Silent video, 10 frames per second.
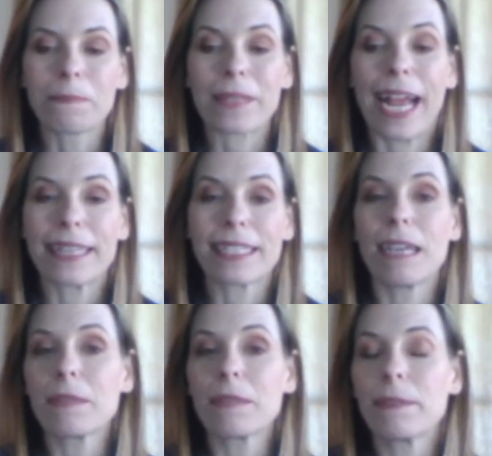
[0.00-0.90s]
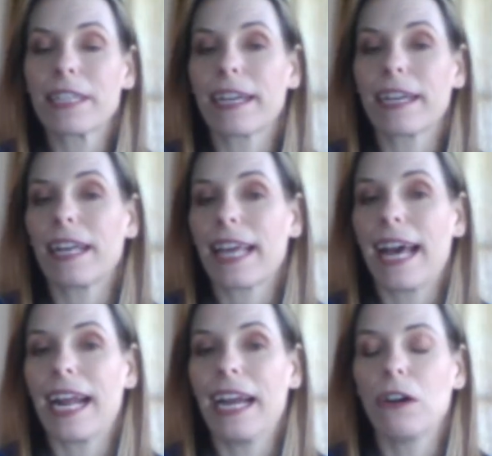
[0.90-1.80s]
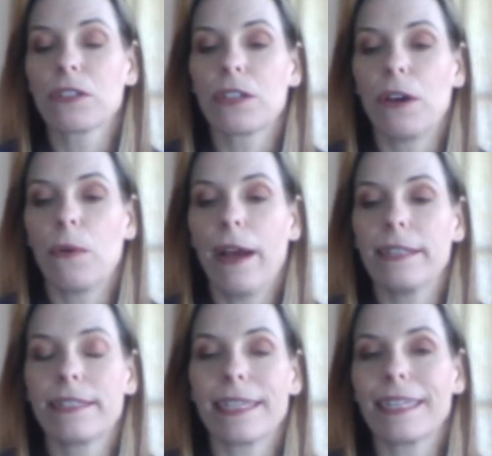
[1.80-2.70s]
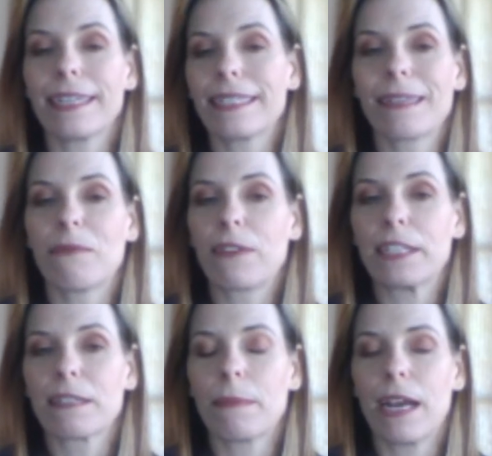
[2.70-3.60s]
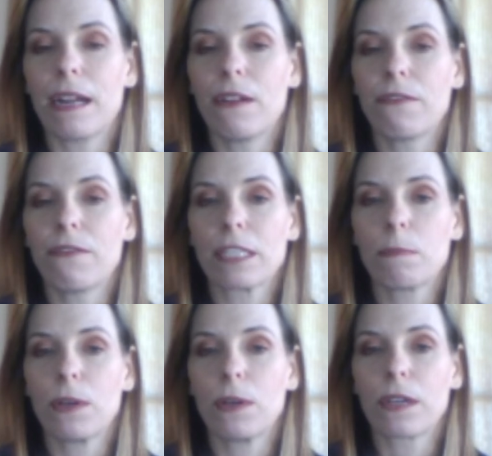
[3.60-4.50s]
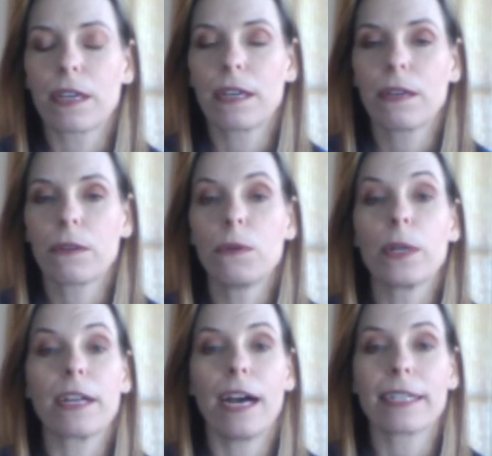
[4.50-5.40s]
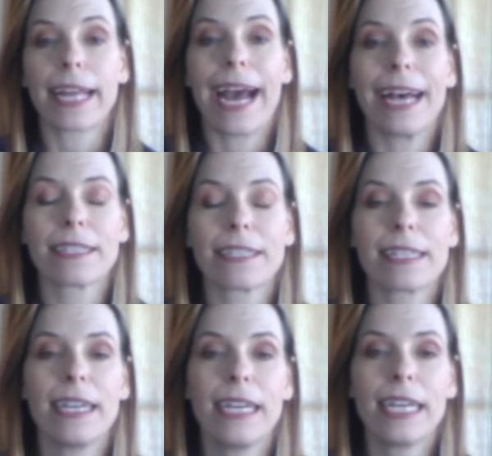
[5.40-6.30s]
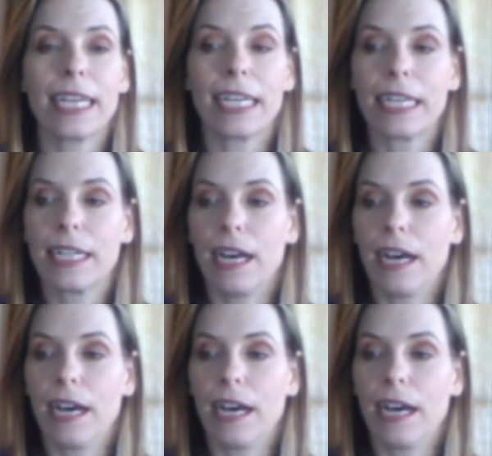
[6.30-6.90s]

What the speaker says: at the same time as I got that, I also had seen some friends of mine on Facebook who had gotten cast in